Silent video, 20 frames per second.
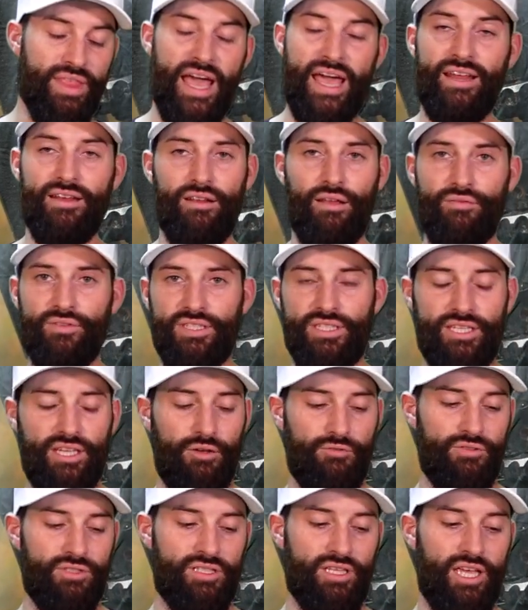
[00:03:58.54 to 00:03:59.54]
that in of
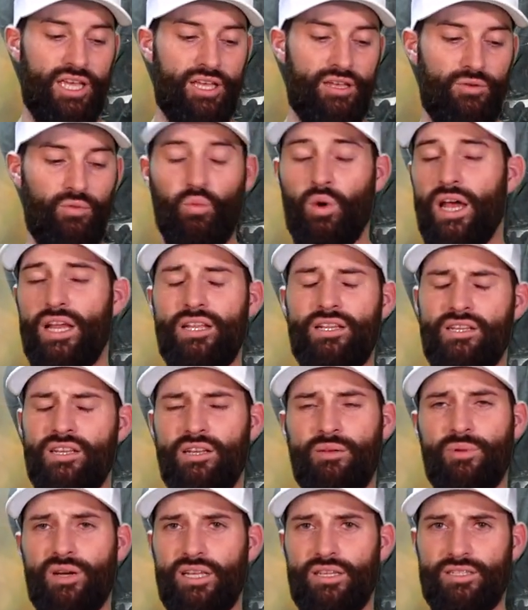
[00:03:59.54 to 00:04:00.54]
itself is like, why didn't
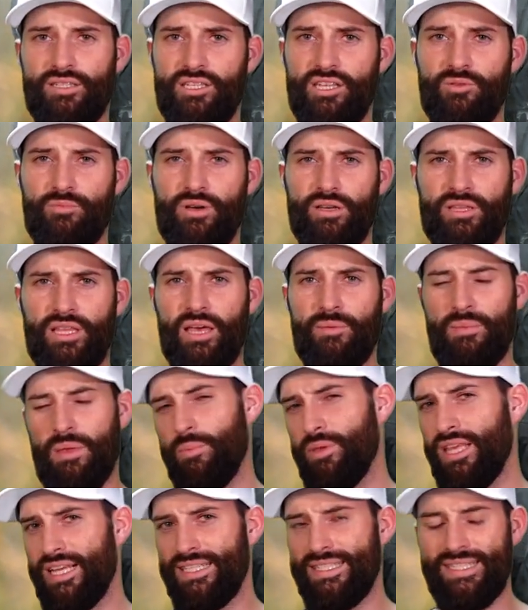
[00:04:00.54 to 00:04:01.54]
anybody else think about that?
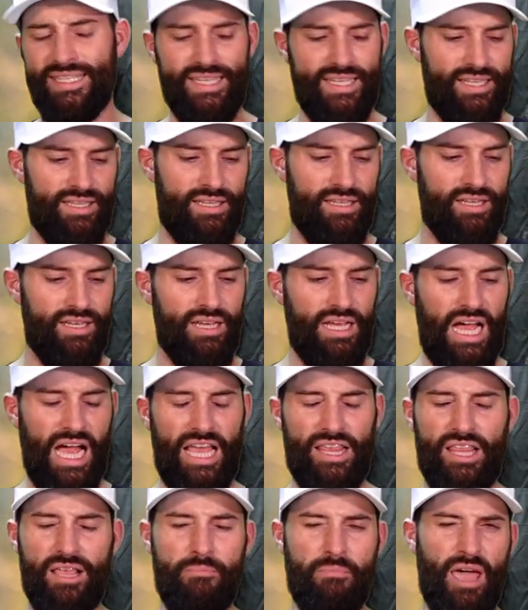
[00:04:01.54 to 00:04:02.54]
Maybe they did.
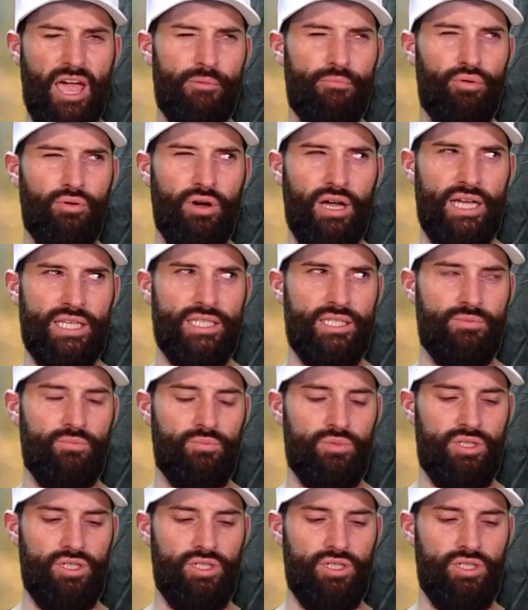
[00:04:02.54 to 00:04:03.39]
I think Magpul has some